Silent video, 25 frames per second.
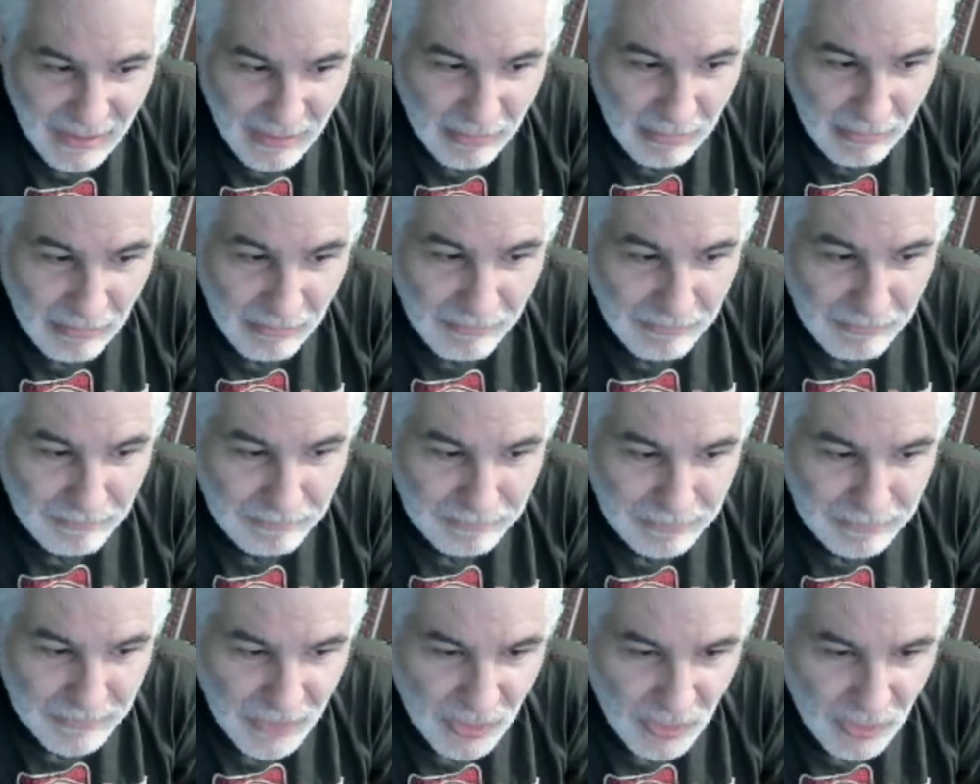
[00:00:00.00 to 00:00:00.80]
um,
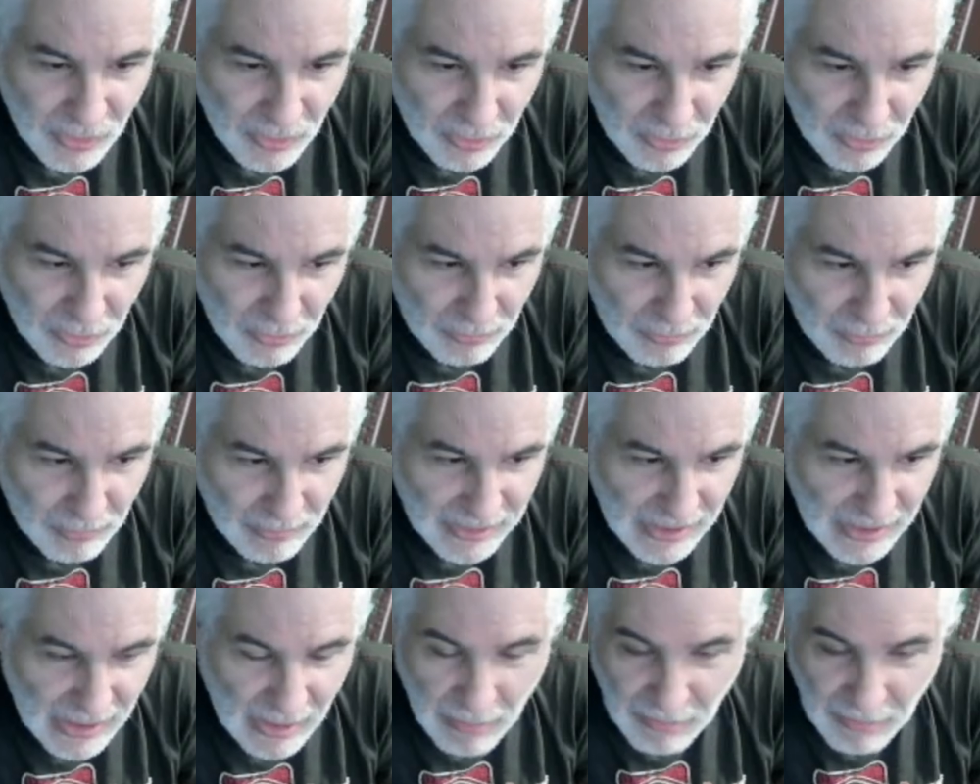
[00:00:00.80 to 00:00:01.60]
who,
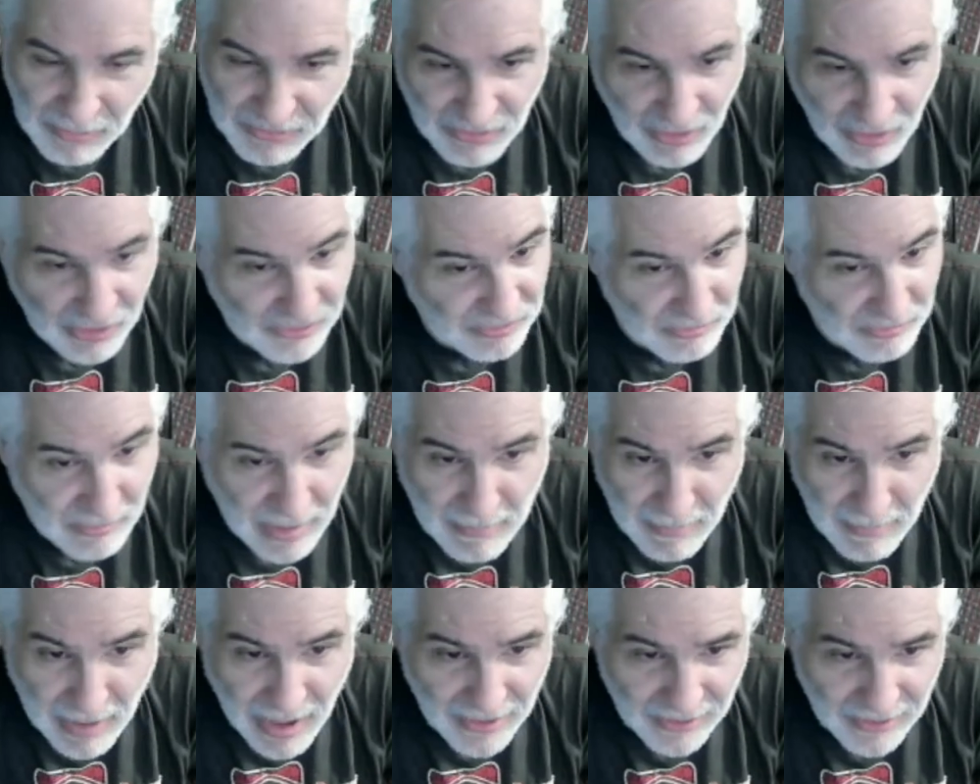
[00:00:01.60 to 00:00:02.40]
I was close with my
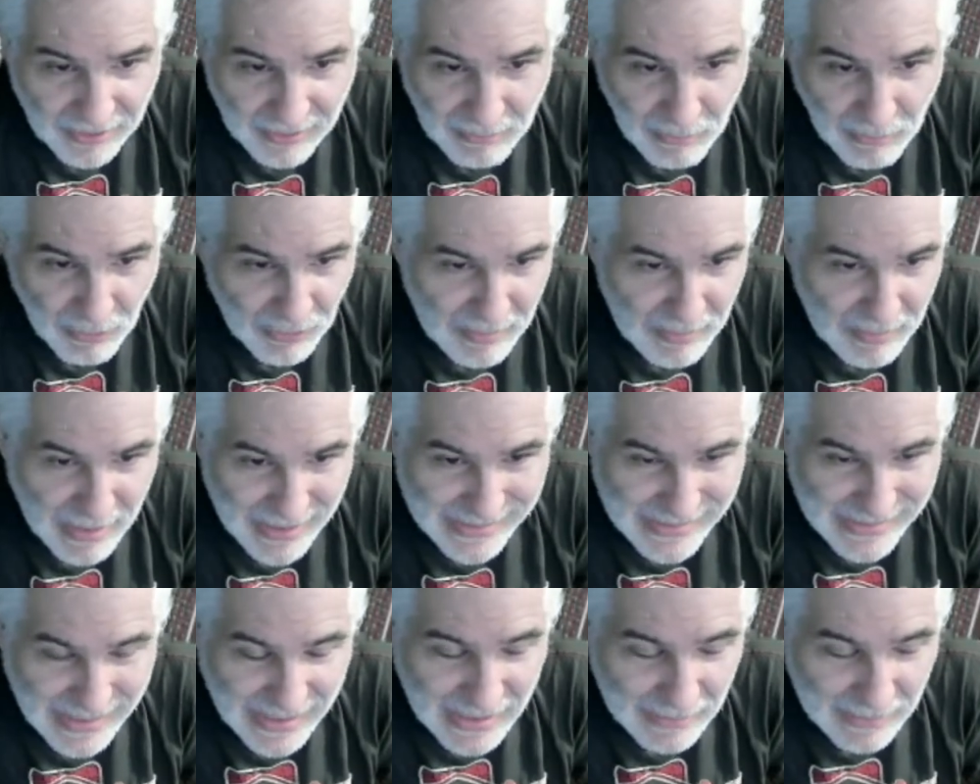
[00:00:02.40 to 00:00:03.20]
mother more than my
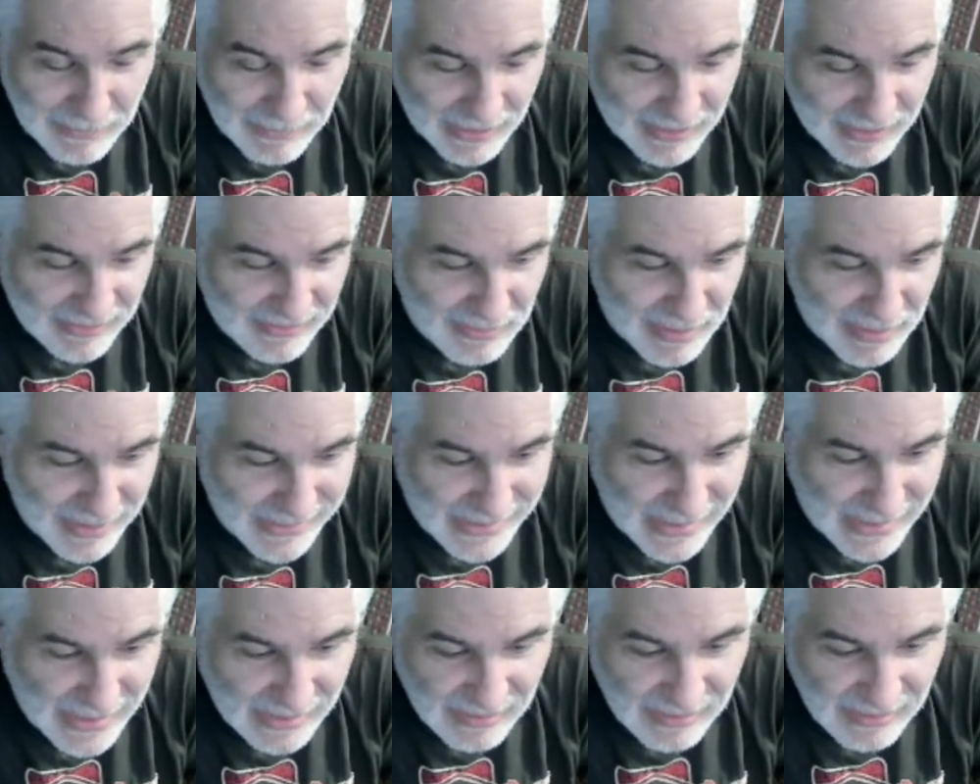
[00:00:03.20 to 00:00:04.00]
dad because my
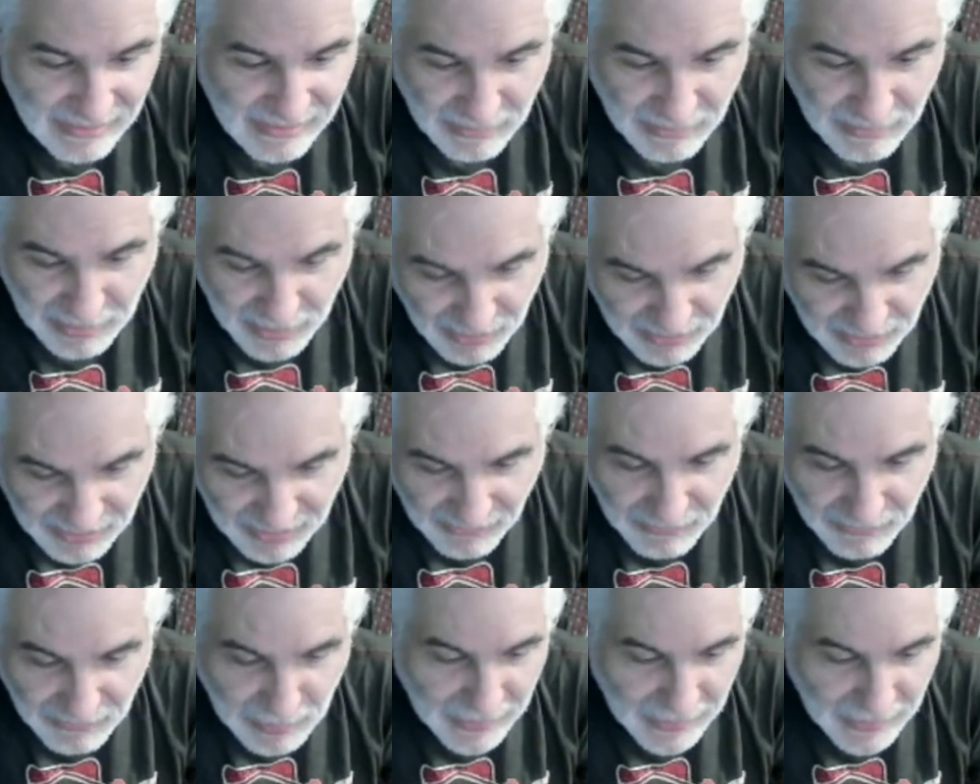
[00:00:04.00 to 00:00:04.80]
dad's abusive.
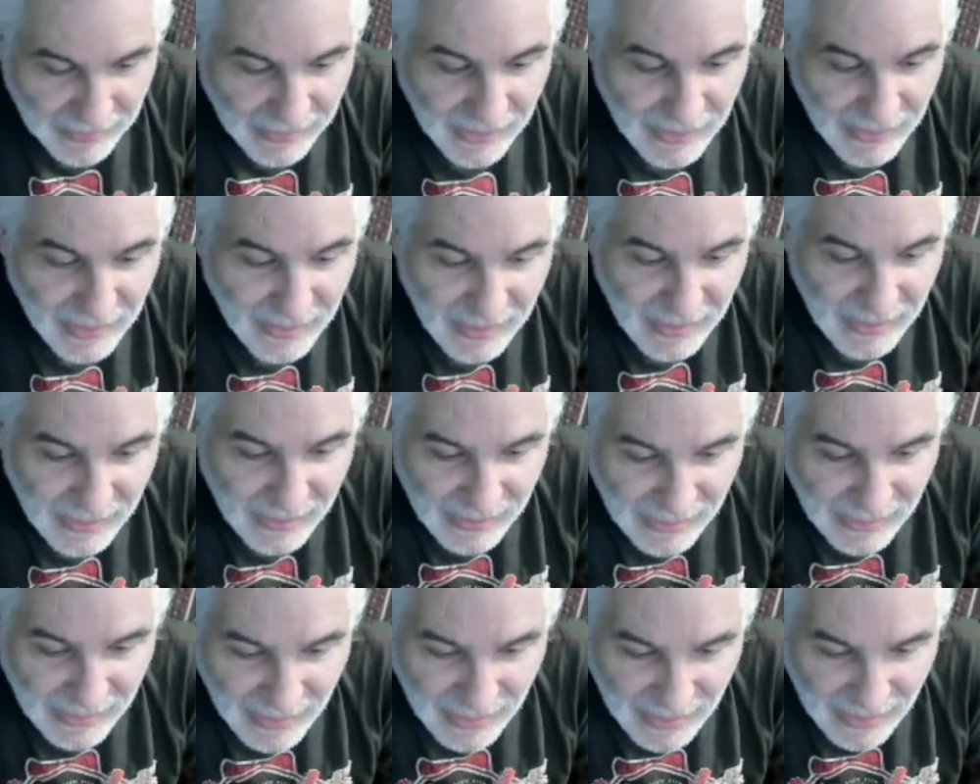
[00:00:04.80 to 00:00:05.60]
But,
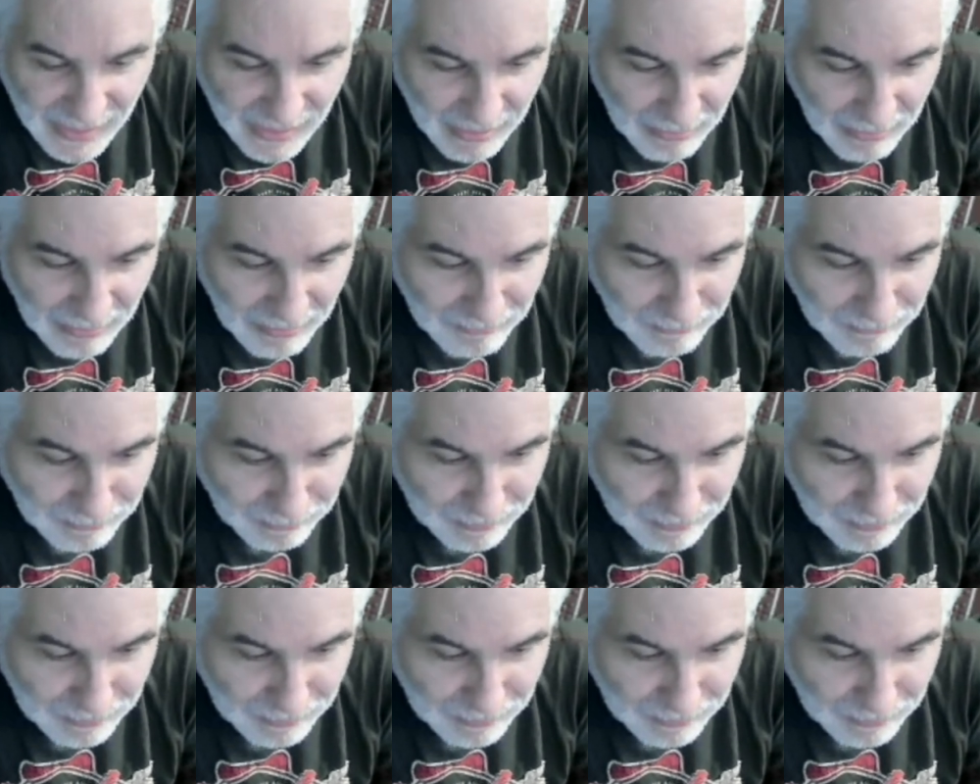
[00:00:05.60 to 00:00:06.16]
um,